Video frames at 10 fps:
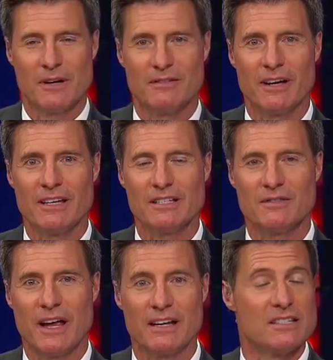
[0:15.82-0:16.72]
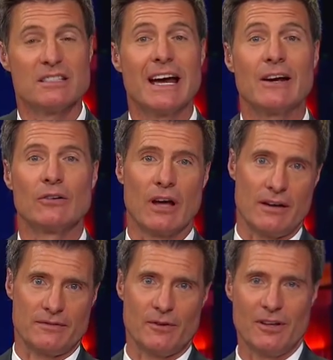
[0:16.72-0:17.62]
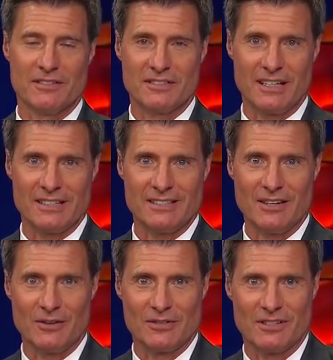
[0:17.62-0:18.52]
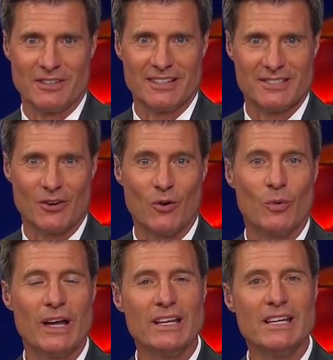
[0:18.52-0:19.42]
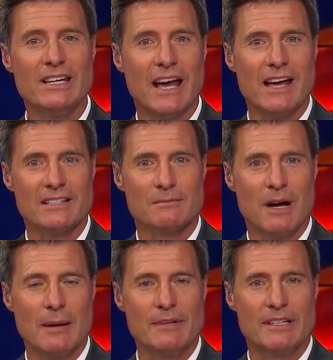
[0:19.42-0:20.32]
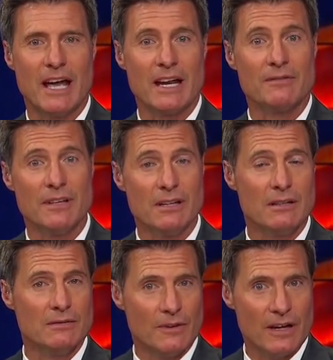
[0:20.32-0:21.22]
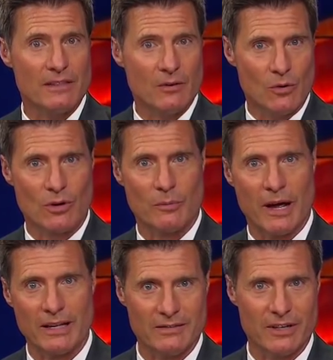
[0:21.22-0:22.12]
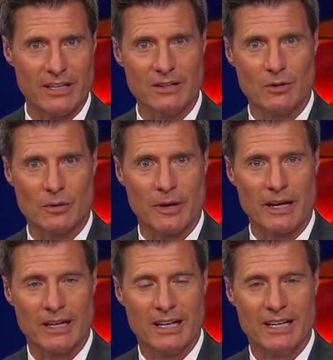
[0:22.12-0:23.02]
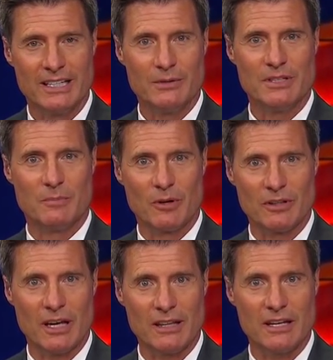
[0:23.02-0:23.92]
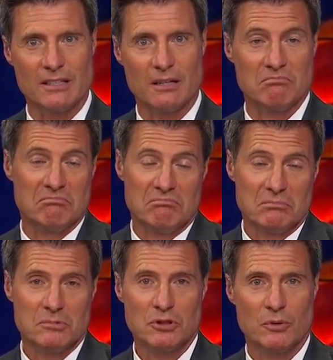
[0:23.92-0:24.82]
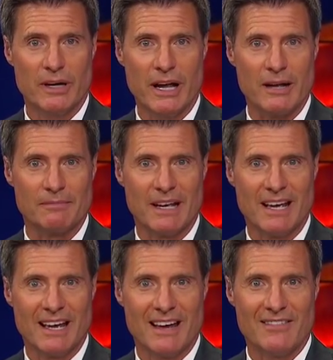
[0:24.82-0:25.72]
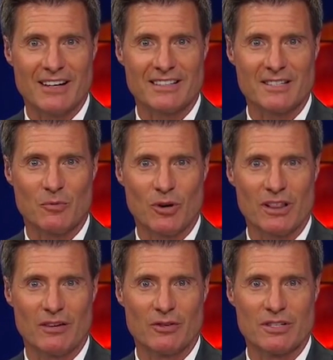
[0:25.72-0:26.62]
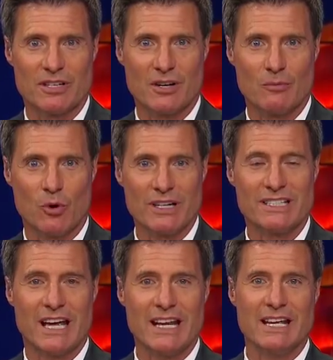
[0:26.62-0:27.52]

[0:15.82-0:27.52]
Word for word: a Vikings fan his entire life, all six years of it. So when he asked mom and dad if he could invite the quarterback, the Viking quarterback, to his birthday, they said, sure, why not? Fox 9's Maury Glover is here. Maury, Teddy